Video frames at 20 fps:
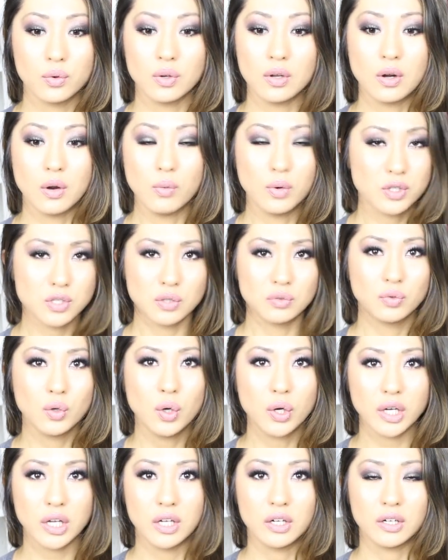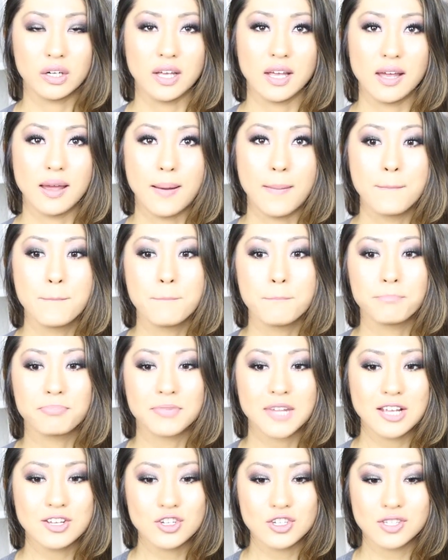know, what sorority you're in.
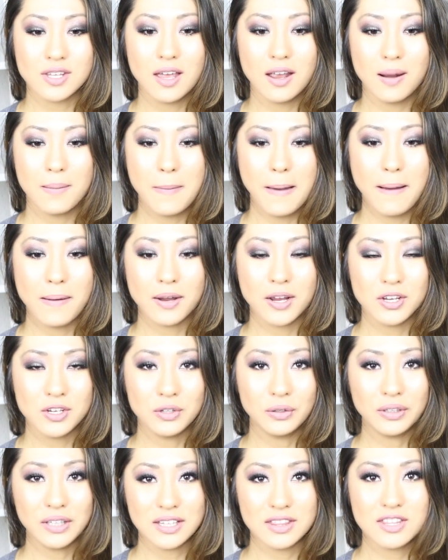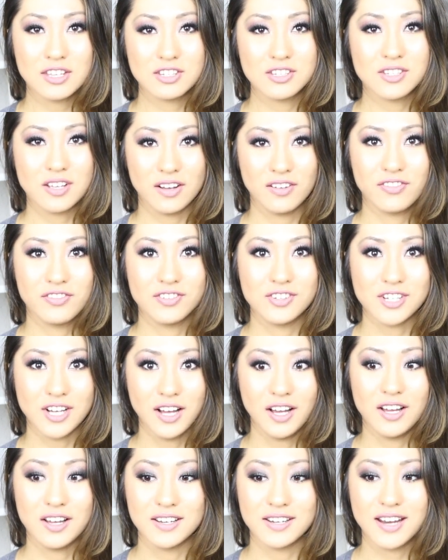They just care about, can you get this stuff
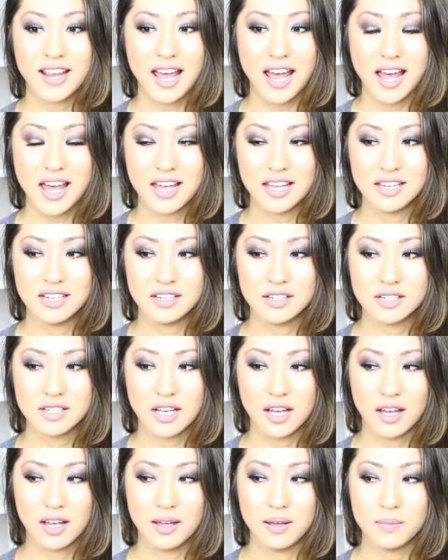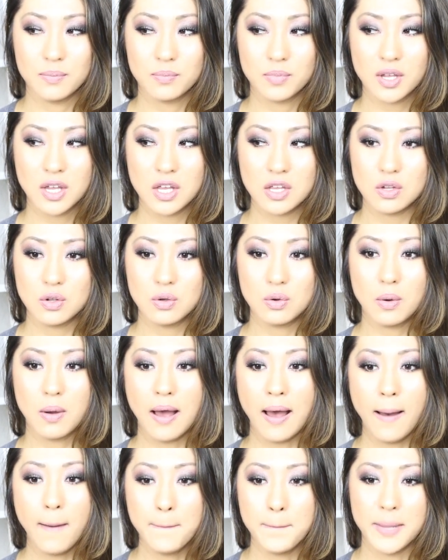done, and can you
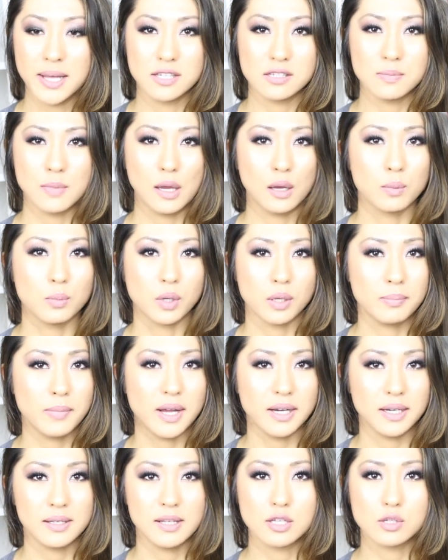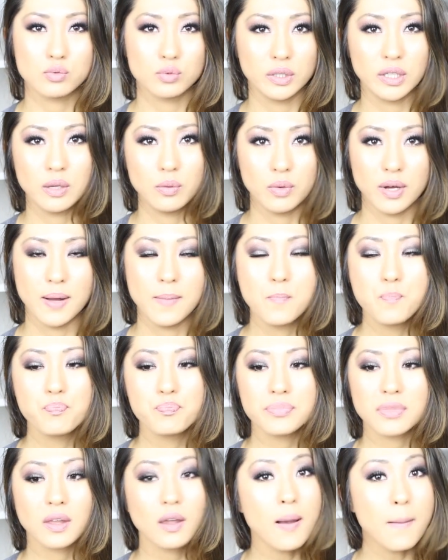help us make more money? That's really what
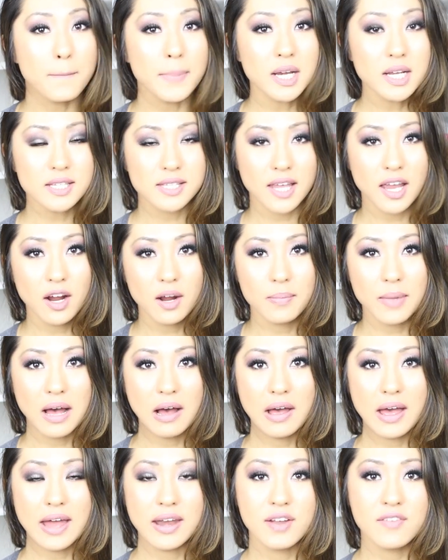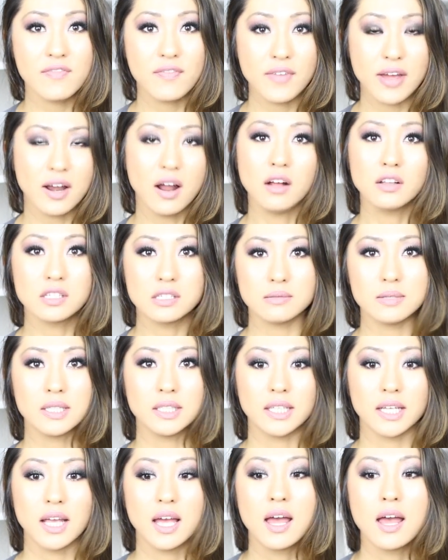companies care about. And
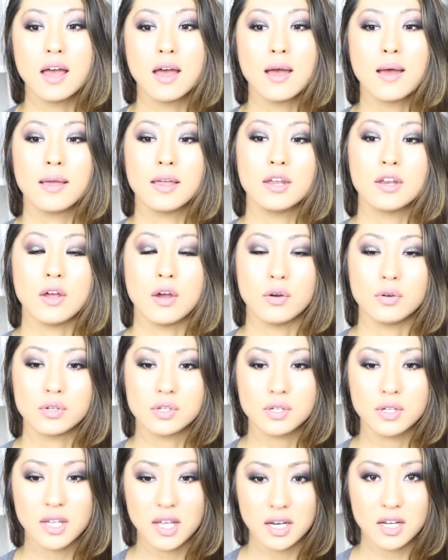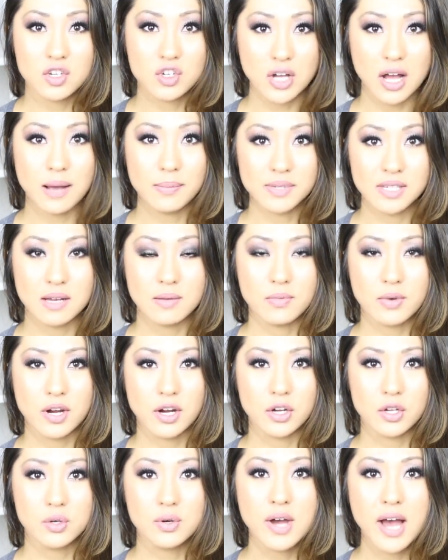ultimately, you know, to get a job
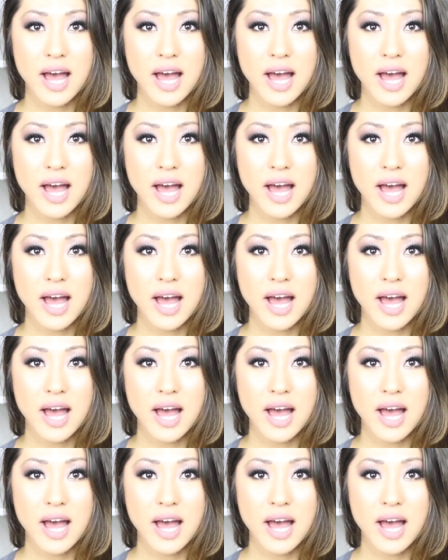somewhere, you